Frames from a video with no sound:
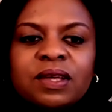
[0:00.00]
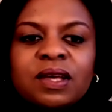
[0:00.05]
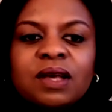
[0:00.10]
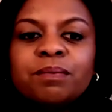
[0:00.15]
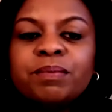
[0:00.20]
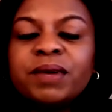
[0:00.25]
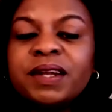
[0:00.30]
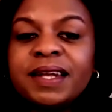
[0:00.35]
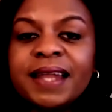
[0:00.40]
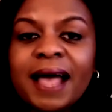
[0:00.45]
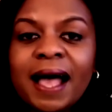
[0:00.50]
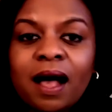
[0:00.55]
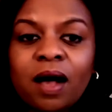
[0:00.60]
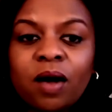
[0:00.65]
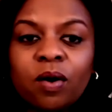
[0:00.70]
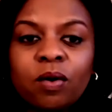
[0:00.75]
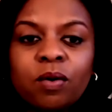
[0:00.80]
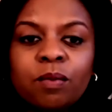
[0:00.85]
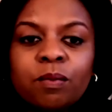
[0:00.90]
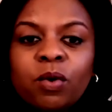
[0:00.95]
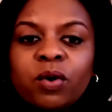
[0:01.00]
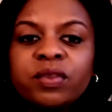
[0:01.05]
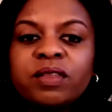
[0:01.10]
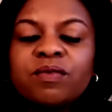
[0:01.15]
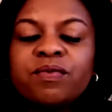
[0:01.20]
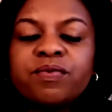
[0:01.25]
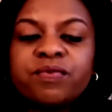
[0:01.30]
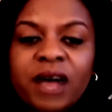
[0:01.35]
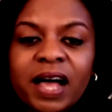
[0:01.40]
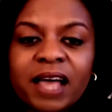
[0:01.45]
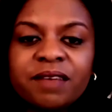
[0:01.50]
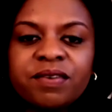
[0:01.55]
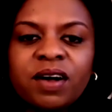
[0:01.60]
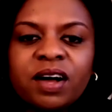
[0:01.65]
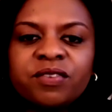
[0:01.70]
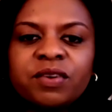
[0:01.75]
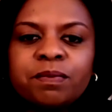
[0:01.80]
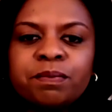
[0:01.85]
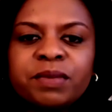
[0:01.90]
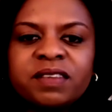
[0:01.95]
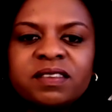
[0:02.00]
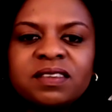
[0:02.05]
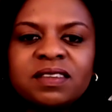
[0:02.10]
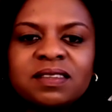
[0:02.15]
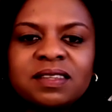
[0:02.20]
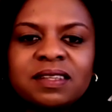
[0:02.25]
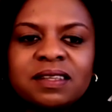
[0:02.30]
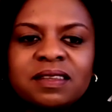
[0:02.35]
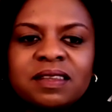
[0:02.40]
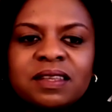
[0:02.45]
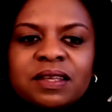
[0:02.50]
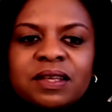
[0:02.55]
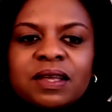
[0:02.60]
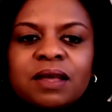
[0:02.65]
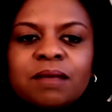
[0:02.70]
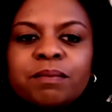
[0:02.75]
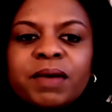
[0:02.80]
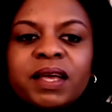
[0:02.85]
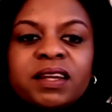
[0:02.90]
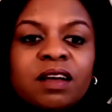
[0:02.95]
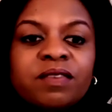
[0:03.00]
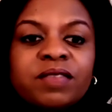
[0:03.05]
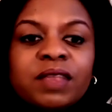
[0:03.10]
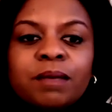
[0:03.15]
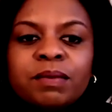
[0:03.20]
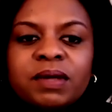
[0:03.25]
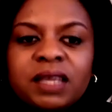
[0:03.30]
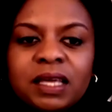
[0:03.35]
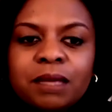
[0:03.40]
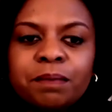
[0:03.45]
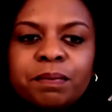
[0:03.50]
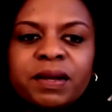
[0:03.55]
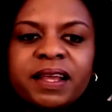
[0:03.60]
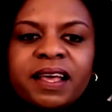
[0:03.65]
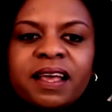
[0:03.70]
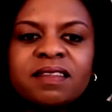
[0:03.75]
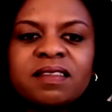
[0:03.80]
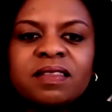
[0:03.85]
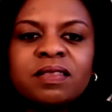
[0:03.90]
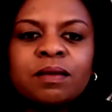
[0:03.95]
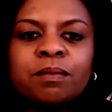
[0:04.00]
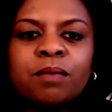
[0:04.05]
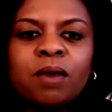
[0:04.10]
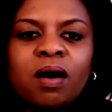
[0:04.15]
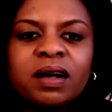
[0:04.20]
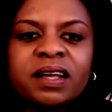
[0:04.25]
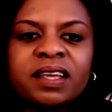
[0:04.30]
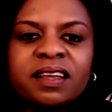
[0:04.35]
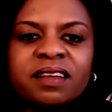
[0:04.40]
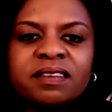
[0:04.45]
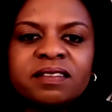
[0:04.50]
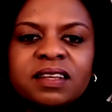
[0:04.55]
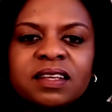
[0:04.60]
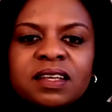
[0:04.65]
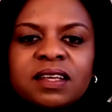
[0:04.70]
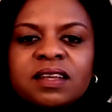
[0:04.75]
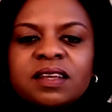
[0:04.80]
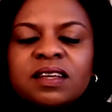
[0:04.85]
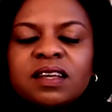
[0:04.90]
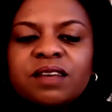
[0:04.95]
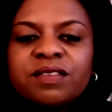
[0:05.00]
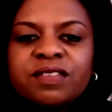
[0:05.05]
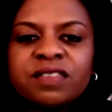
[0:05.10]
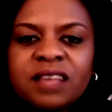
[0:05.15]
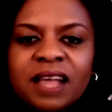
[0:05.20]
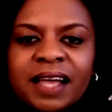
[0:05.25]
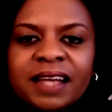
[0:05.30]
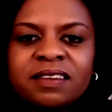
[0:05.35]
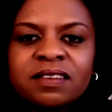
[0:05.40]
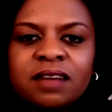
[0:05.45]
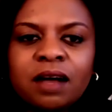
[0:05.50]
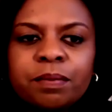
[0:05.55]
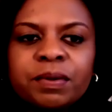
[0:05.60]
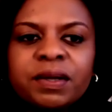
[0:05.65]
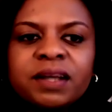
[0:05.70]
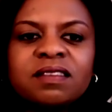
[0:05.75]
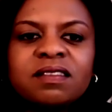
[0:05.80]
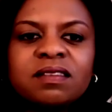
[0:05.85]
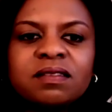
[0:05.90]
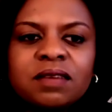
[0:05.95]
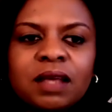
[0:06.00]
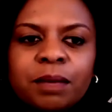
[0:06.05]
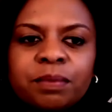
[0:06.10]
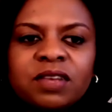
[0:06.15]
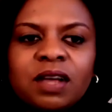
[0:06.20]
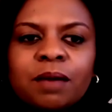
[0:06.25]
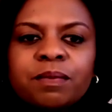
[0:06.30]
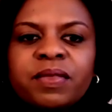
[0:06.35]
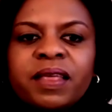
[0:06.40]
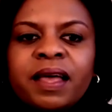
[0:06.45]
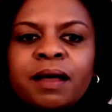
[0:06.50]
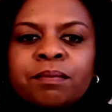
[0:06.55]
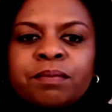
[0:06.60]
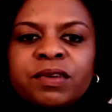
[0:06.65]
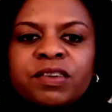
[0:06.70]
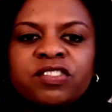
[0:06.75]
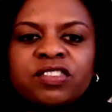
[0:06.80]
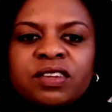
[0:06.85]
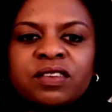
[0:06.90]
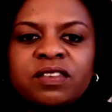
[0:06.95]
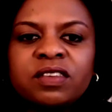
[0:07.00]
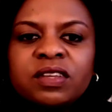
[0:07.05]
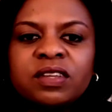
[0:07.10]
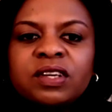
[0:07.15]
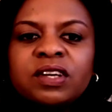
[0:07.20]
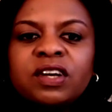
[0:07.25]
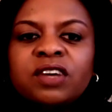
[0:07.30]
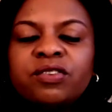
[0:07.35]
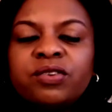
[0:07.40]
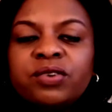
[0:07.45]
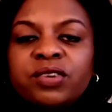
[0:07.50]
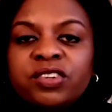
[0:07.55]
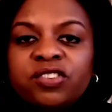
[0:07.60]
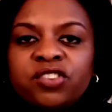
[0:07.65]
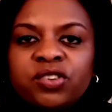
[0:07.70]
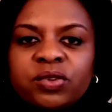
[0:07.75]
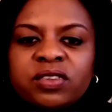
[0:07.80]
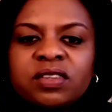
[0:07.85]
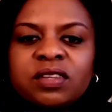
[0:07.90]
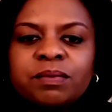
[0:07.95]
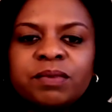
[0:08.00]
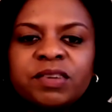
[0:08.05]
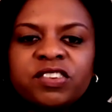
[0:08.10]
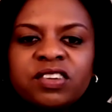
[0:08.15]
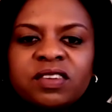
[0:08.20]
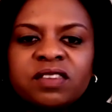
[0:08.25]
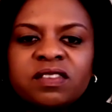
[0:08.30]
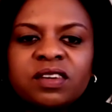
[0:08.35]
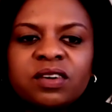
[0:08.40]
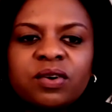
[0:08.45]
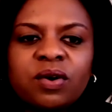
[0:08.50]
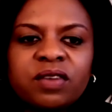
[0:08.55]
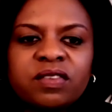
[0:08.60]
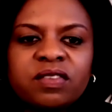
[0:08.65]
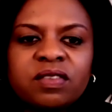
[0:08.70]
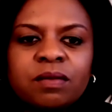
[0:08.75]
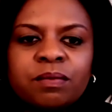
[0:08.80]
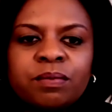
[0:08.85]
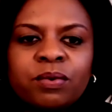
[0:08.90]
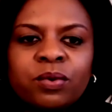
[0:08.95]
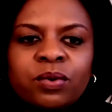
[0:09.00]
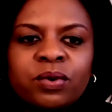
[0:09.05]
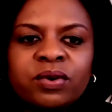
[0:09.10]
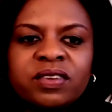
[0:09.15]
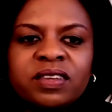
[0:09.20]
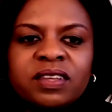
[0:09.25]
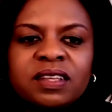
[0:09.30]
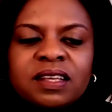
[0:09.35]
But now, more than 500 businesses, many of them key players in the market, have signed up and stepped up their ambitions to reduce emissions across the board.